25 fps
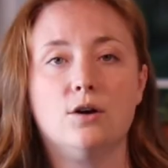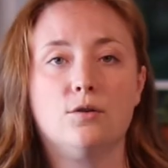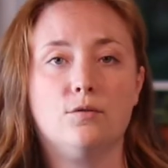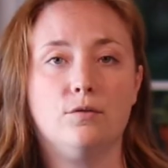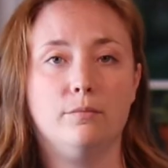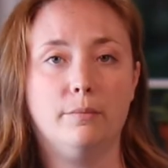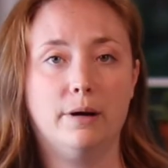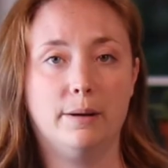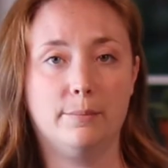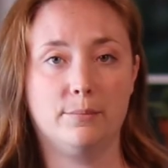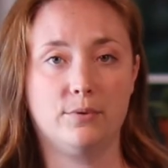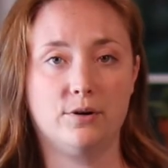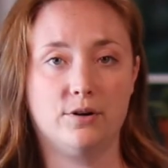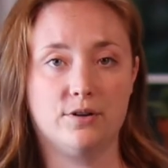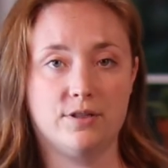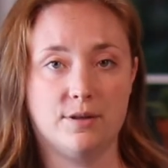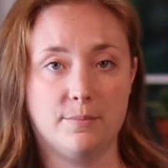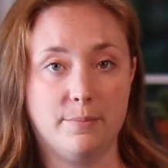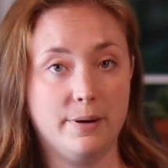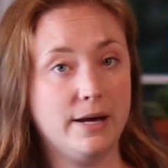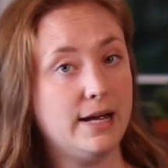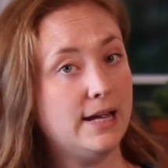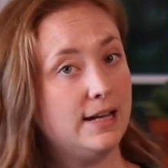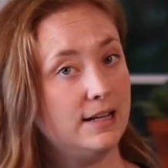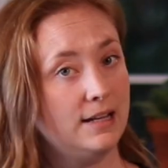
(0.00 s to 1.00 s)
Remember
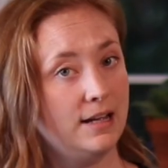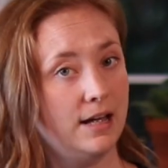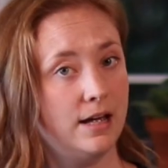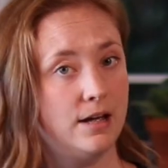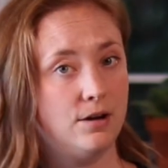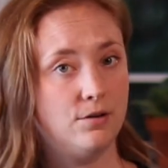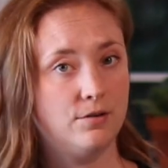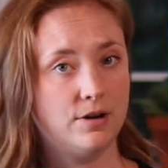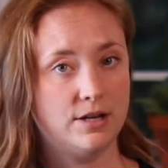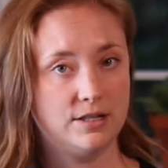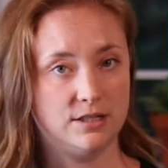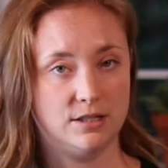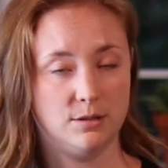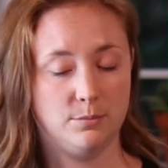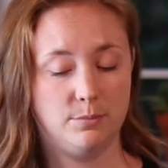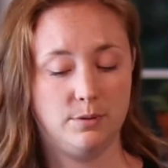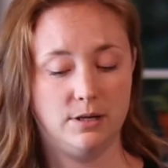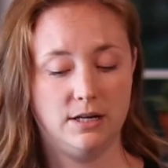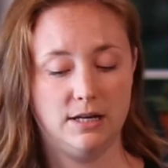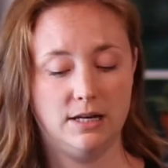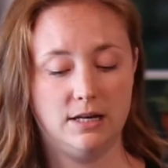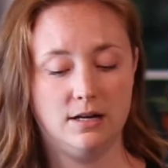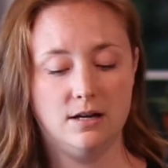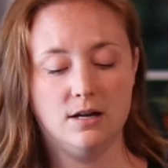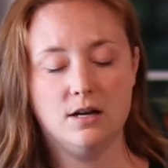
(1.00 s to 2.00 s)
the pancake
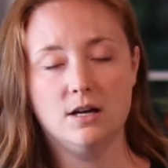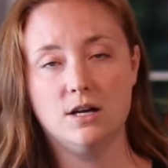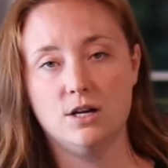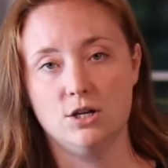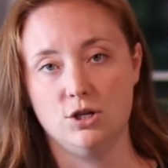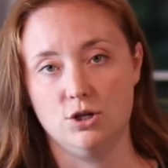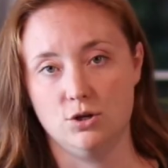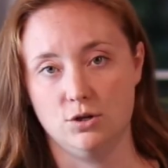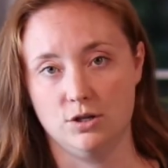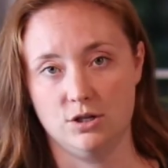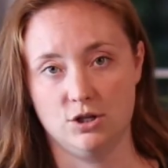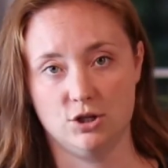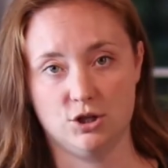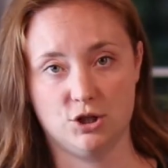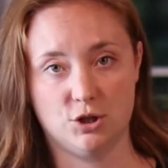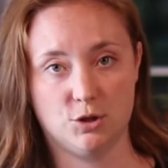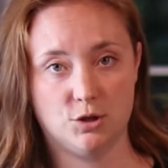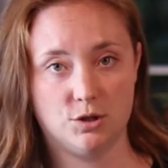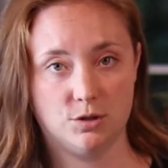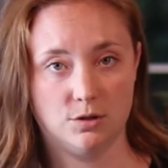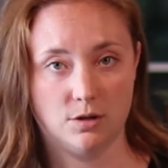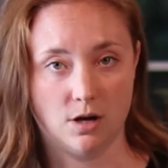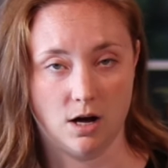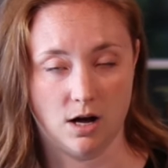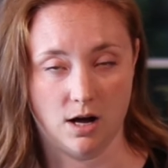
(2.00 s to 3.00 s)
recipe. You can
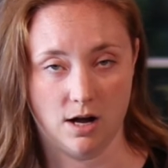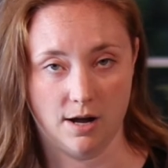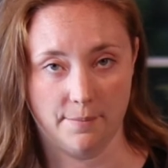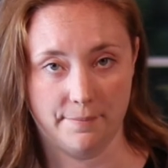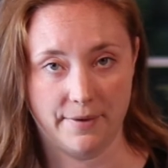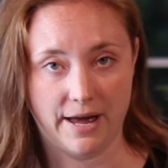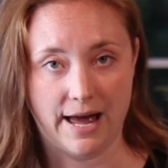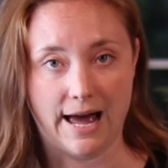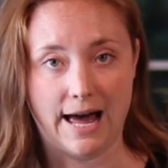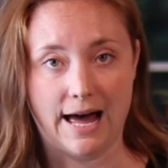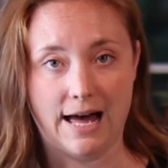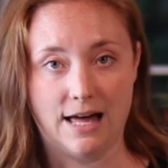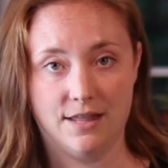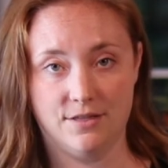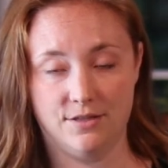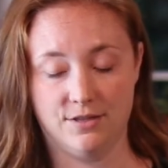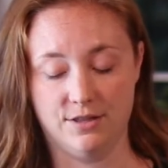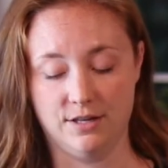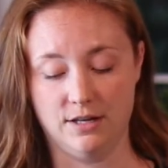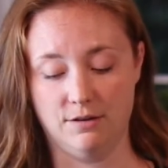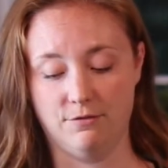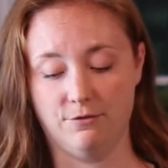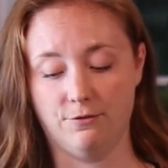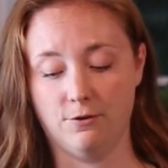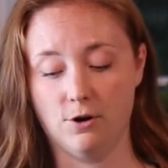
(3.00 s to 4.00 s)
just add
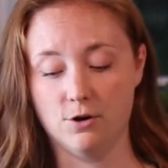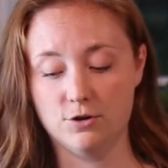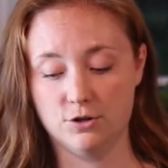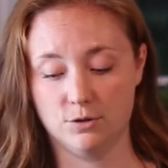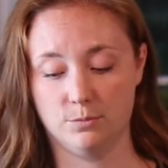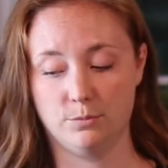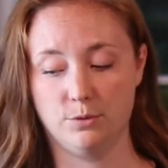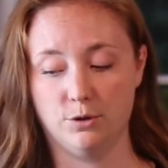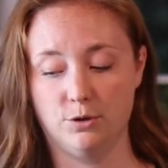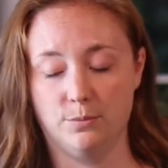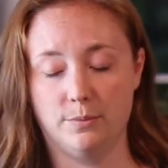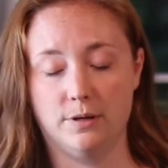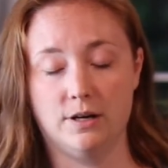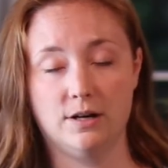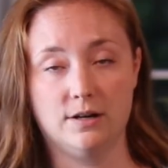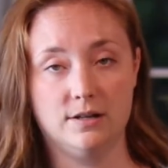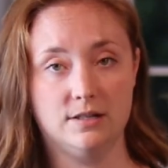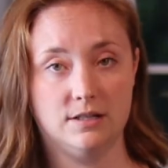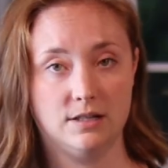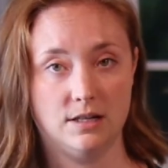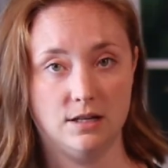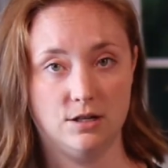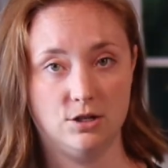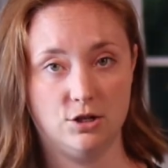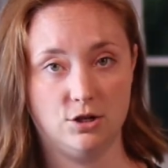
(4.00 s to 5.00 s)
the frozen
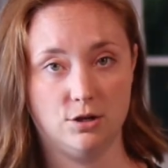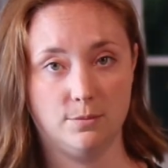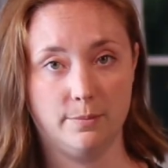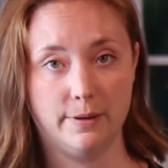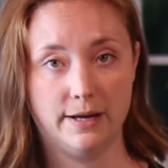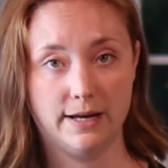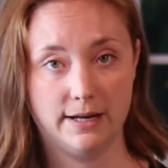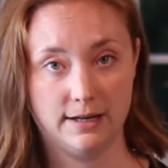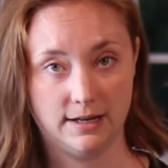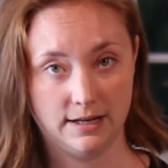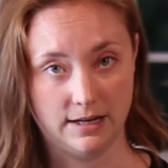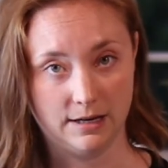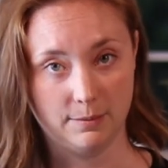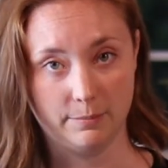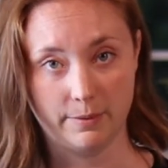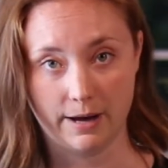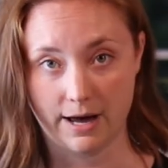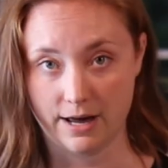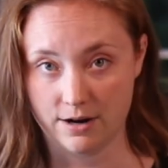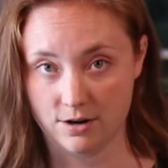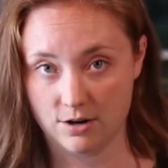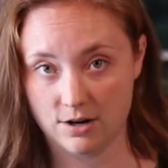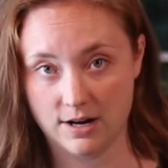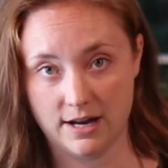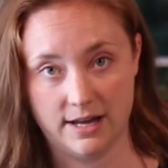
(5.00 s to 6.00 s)
blueberries into your pancake
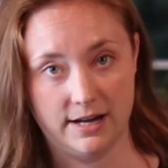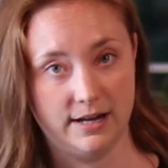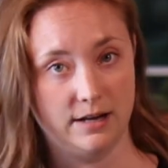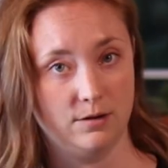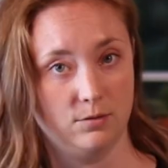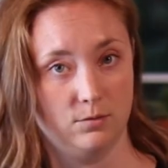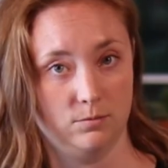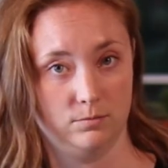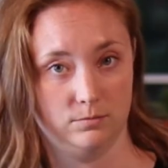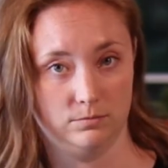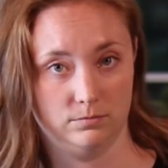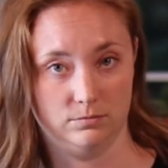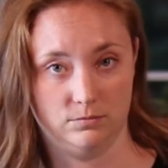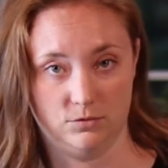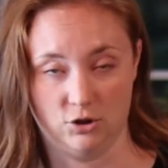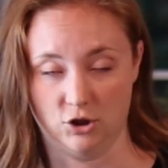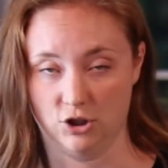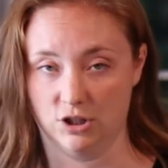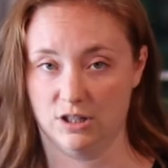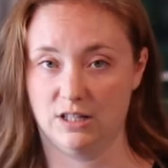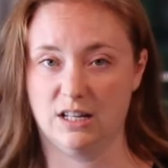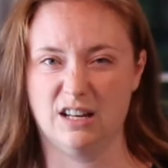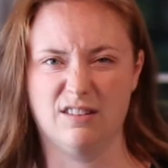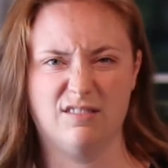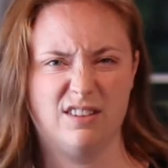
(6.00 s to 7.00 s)
batter and
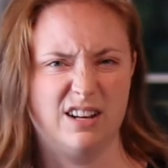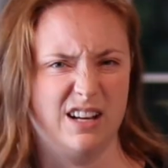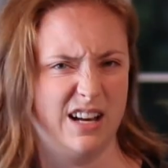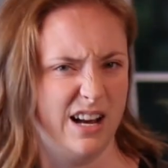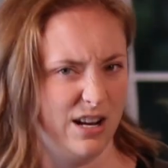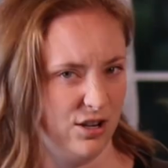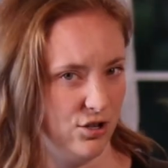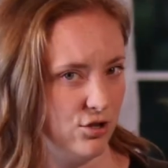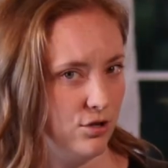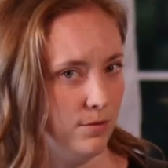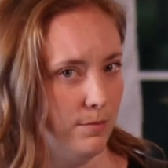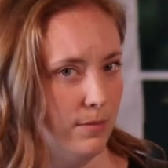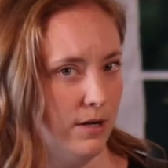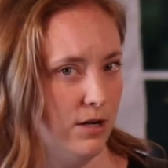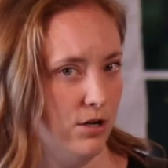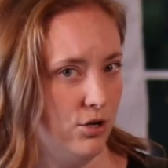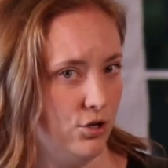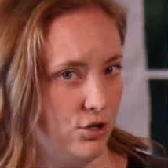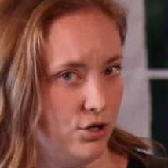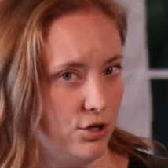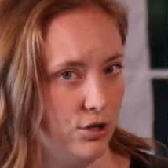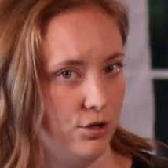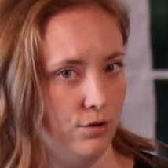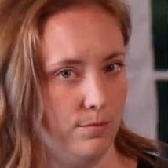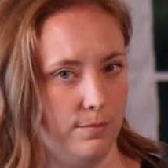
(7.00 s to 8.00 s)
just give it an extra minute
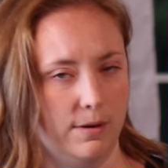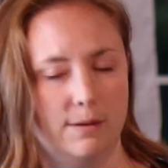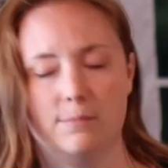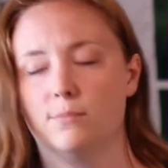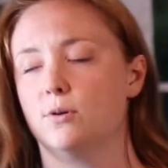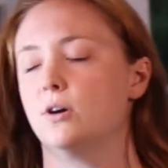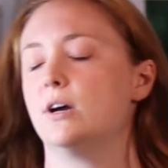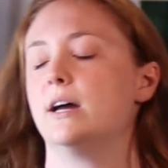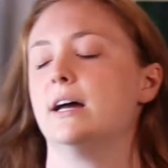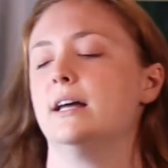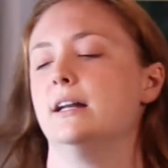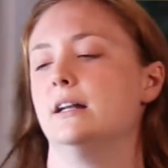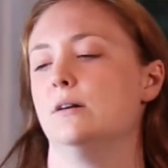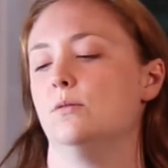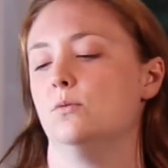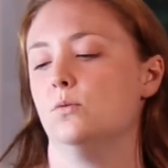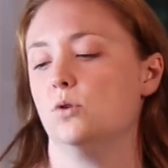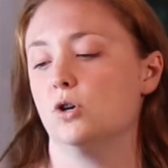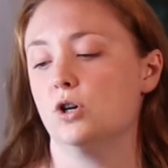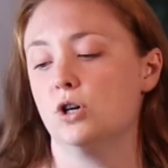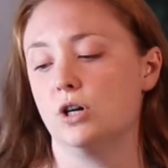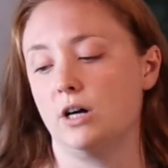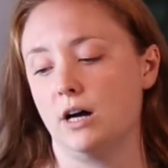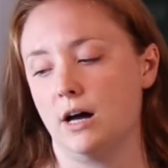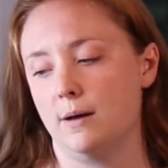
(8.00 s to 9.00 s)
or 2, remember, and it
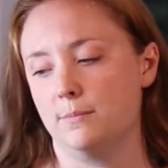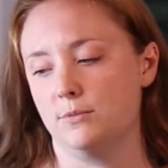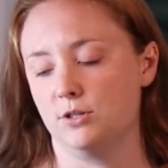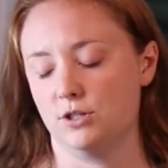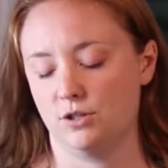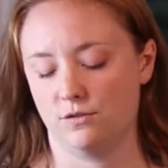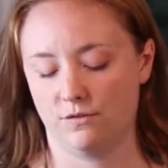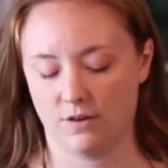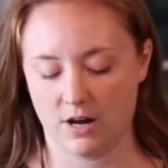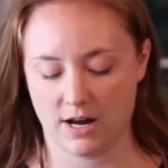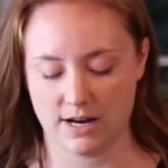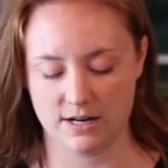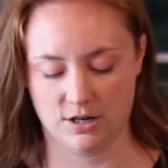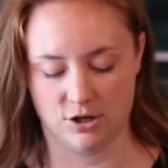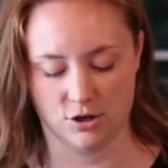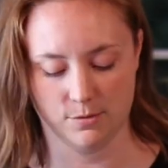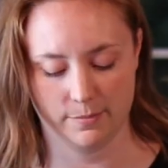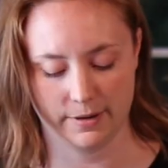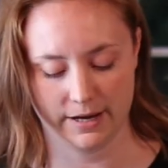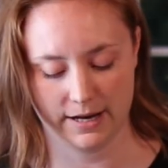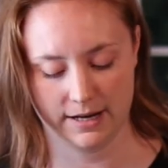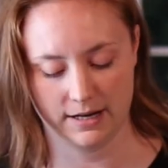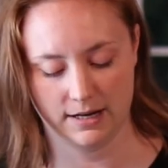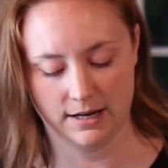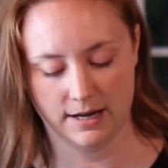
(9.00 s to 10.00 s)
will cook up just fine in your
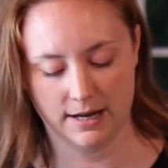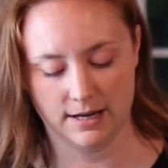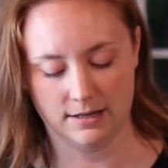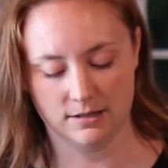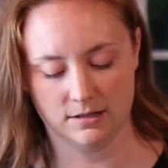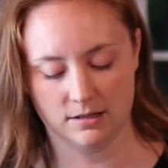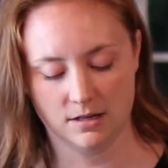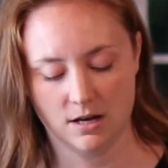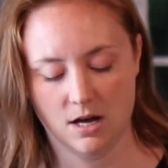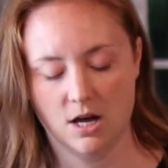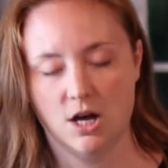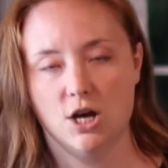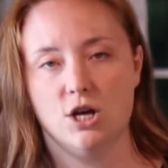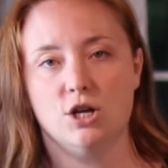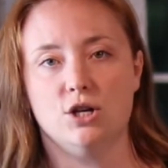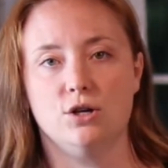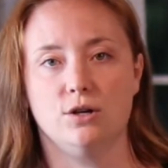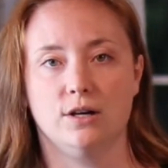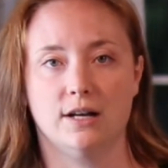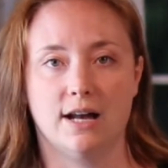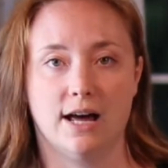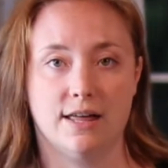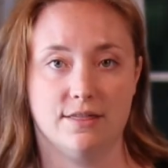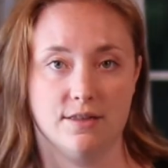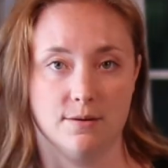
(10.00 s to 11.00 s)
pancakes.
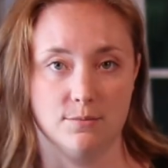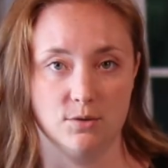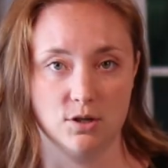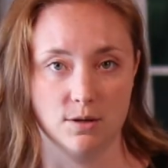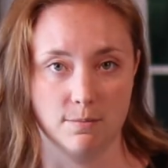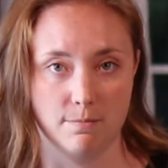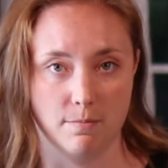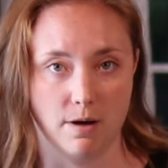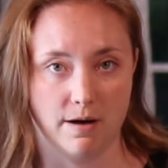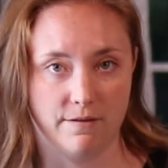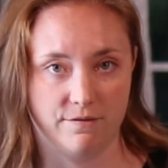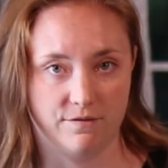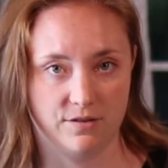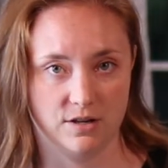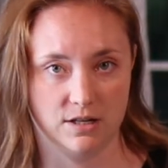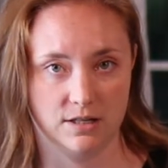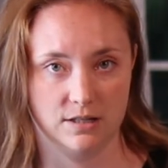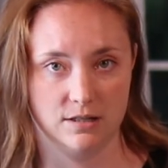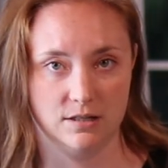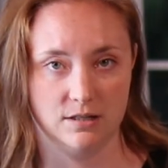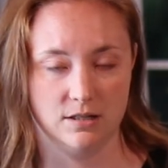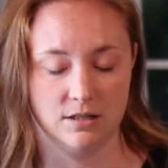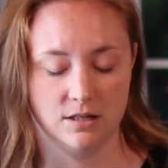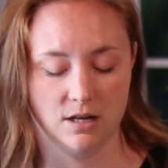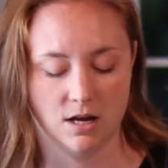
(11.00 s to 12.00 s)
You can add them to
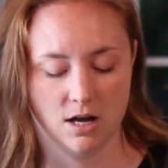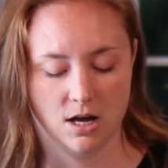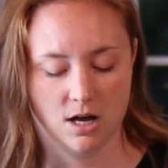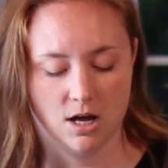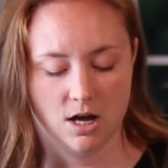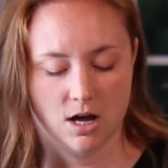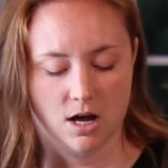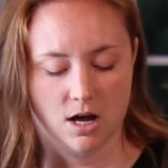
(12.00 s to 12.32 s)
muffins.